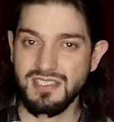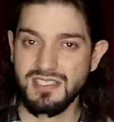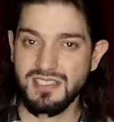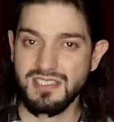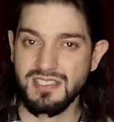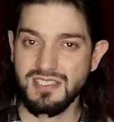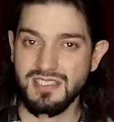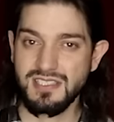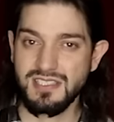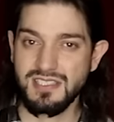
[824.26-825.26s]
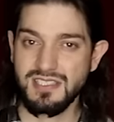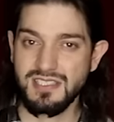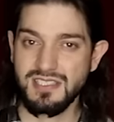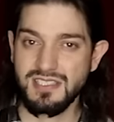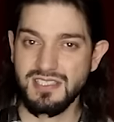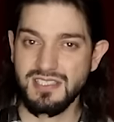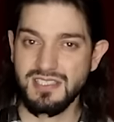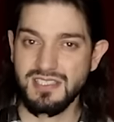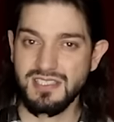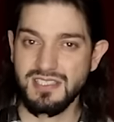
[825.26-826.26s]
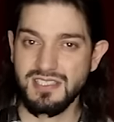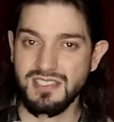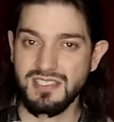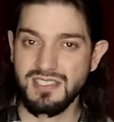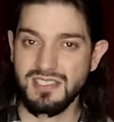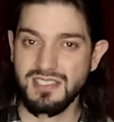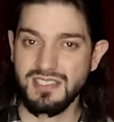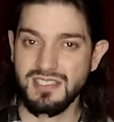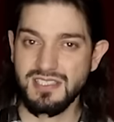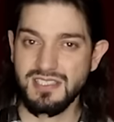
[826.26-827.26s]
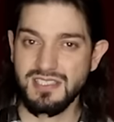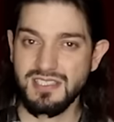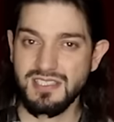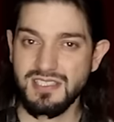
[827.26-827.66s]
Nobody speaks.